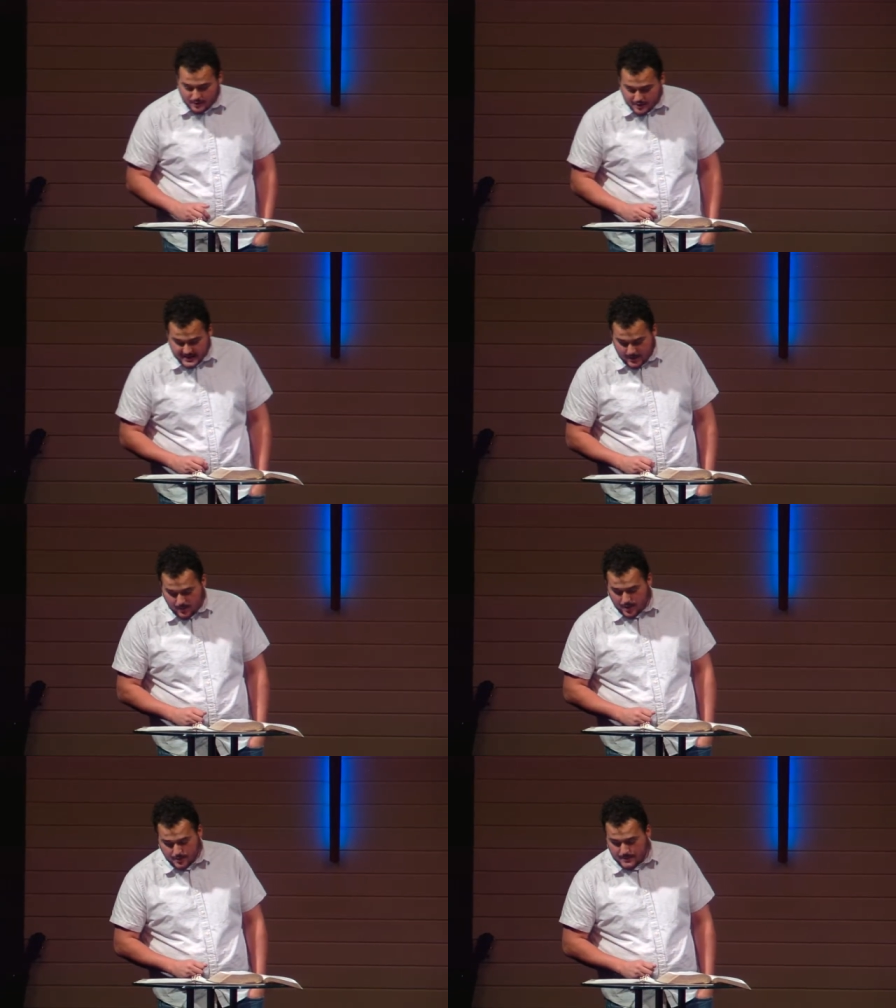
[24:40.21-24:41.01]
looking at
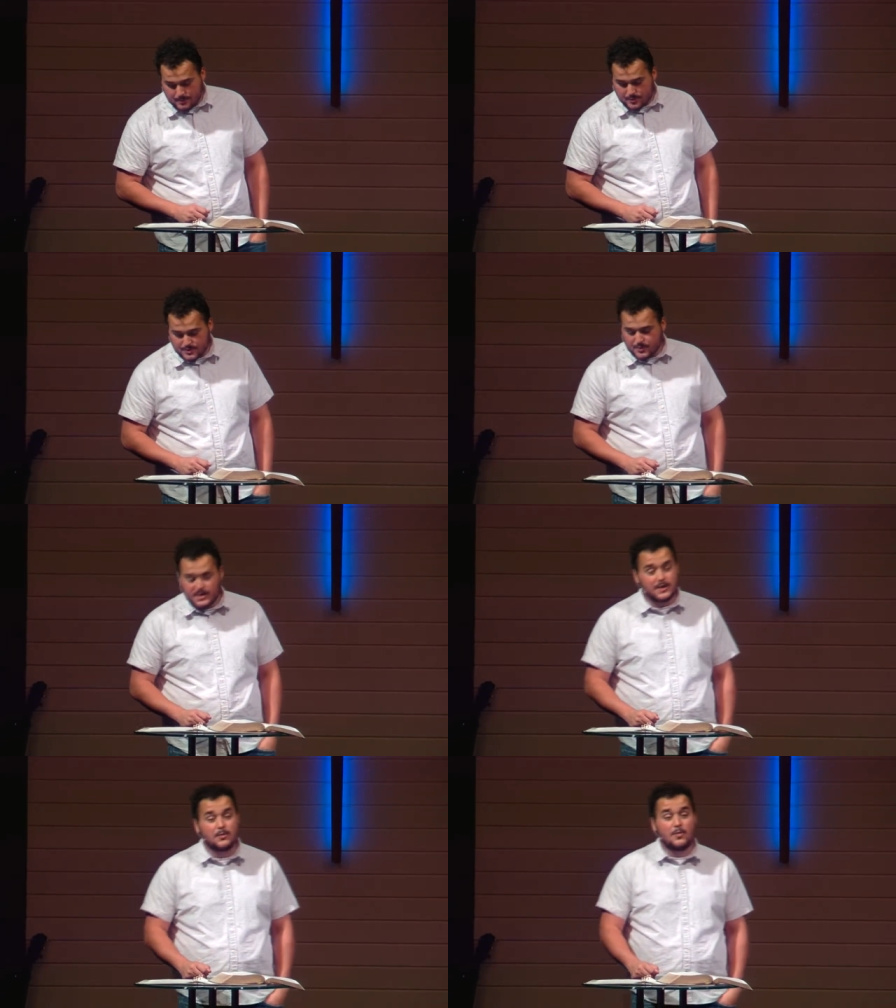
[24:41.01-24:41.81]
what other people were
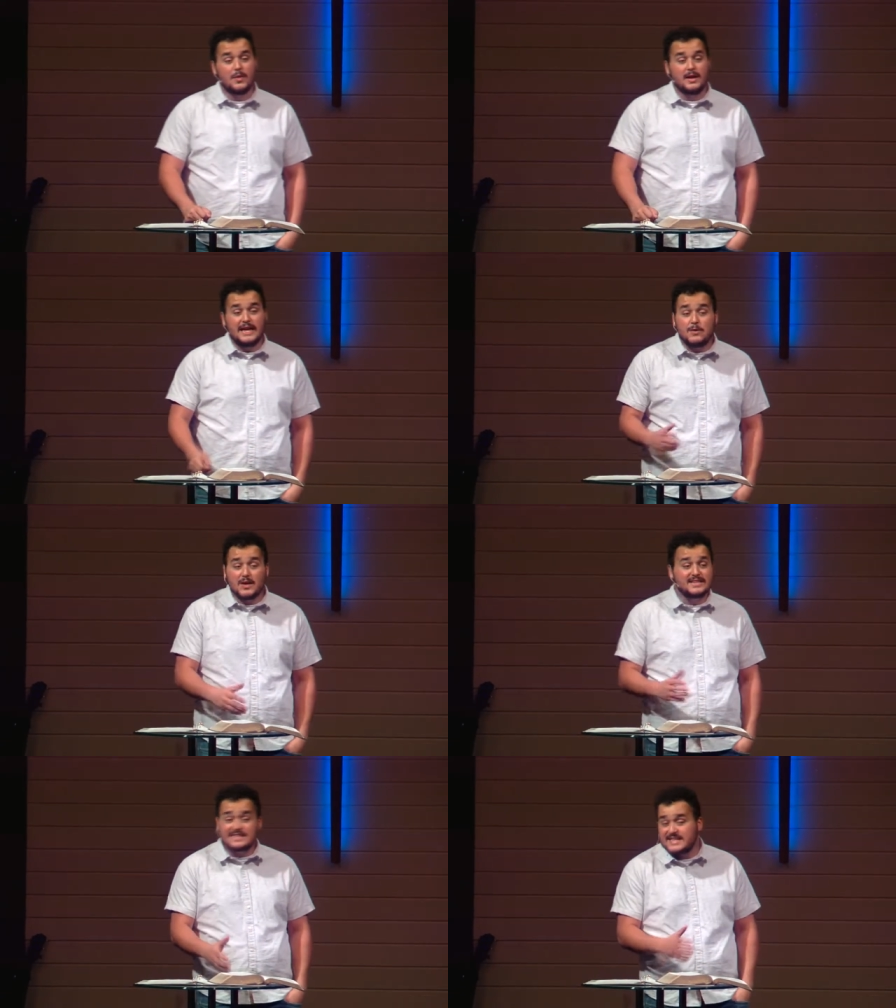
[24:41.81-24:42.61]
doing. He
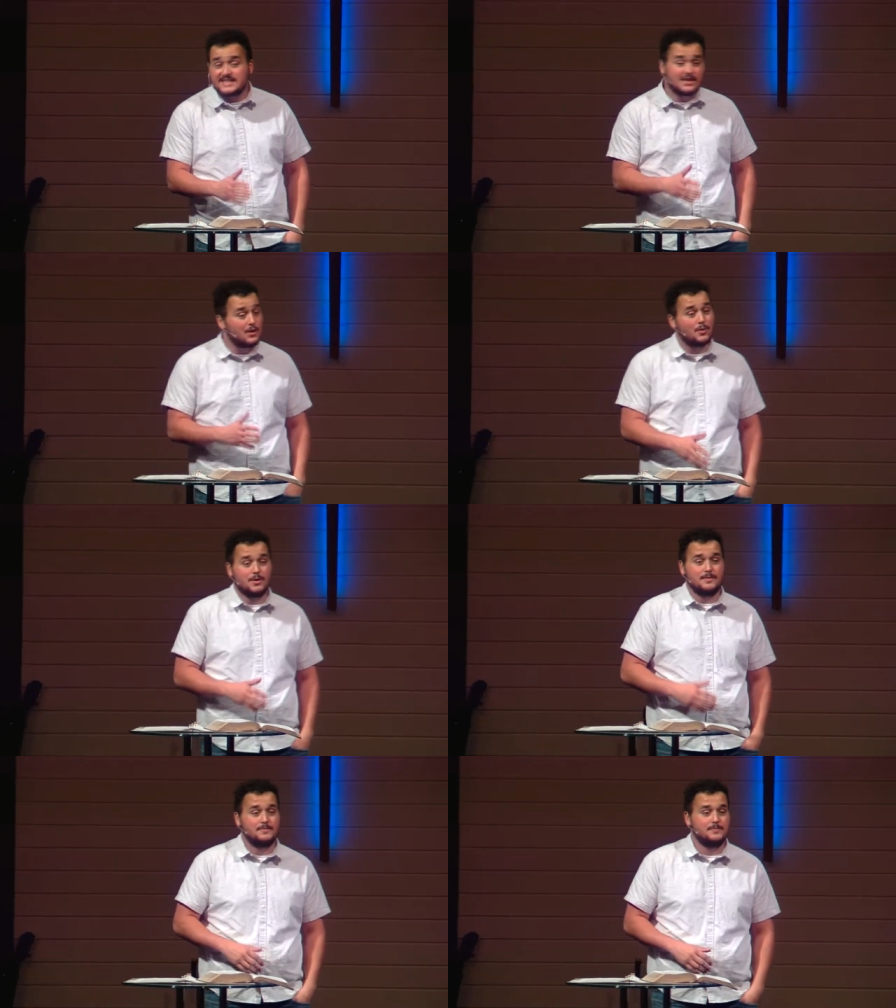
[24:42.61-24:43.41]
went to seek the Lord.